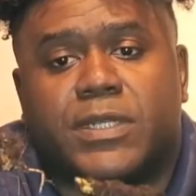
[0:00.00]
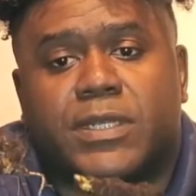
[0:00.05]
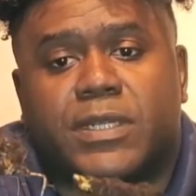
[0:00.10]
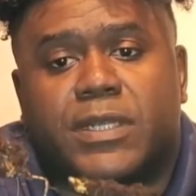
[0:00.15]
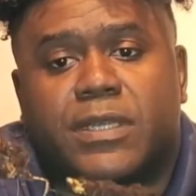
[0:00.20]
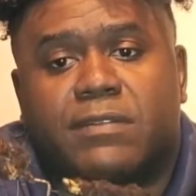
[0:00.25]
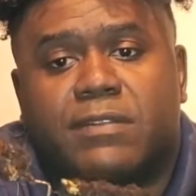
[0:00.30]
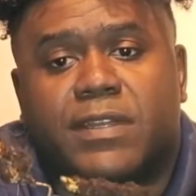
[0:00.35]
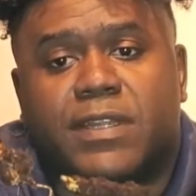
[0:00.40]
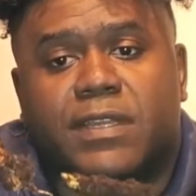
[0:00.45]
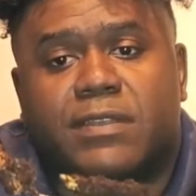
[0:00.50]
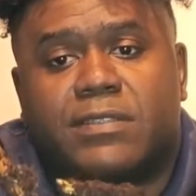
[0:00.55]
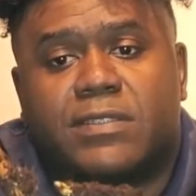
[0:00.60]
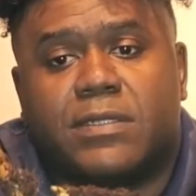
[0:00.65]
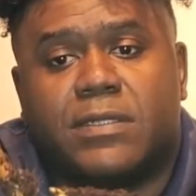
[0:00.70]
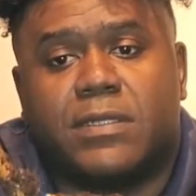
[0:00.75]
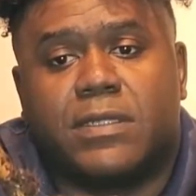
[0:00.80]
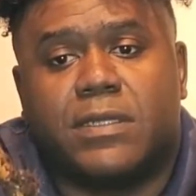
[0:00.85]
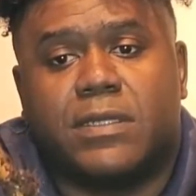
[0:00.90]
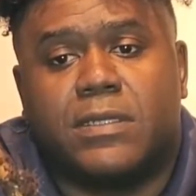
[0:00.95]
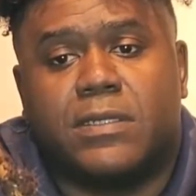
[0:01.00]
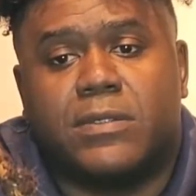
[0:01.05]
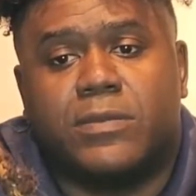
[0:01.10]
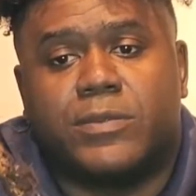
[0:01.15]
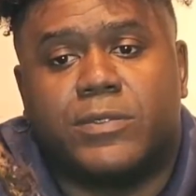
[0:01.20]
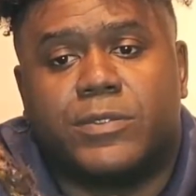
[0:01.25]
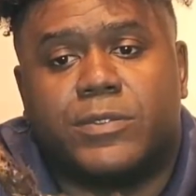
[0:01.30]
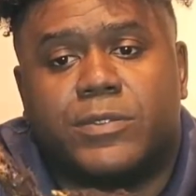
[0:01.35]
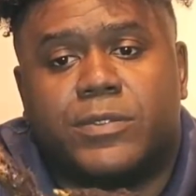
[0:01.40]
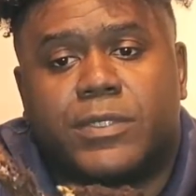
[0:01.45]
and it even has a
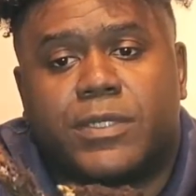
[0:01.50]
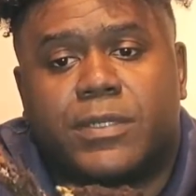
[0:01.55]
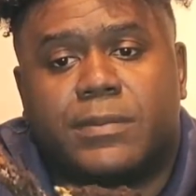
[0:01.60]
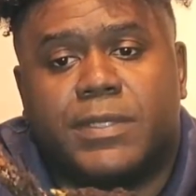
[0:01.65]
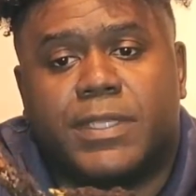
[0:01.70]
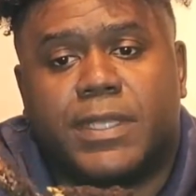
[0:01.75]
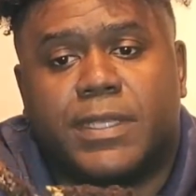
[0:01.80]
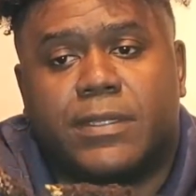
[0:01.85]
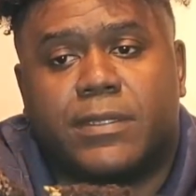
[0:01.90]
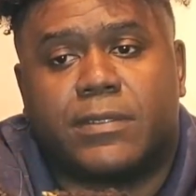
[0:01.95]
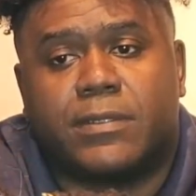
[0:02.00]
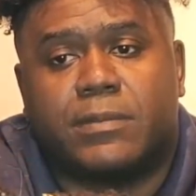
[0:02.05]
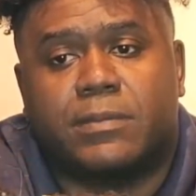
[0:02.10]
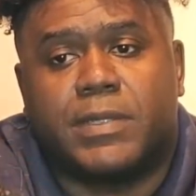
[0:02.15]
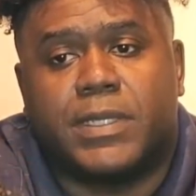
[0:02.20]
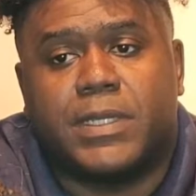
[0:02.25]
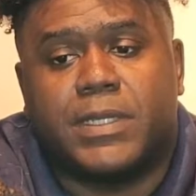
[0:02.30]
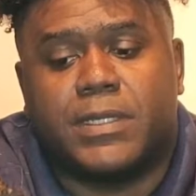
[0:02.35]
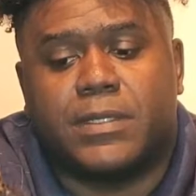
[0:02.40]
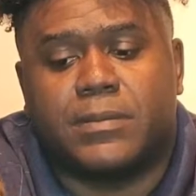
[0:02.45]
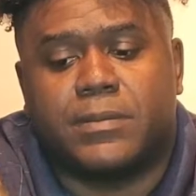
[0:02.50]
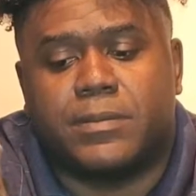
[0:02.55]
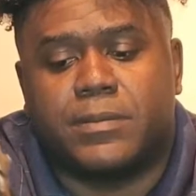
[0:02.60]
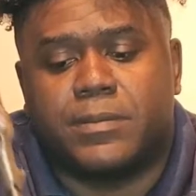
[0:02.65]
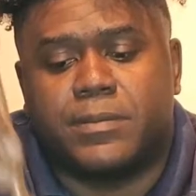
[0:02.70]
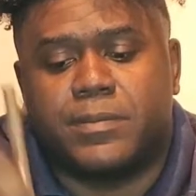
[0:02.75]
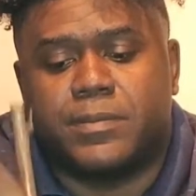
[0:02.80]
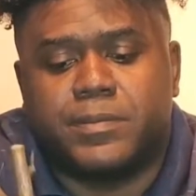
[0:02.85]
long root coming out of the bottom.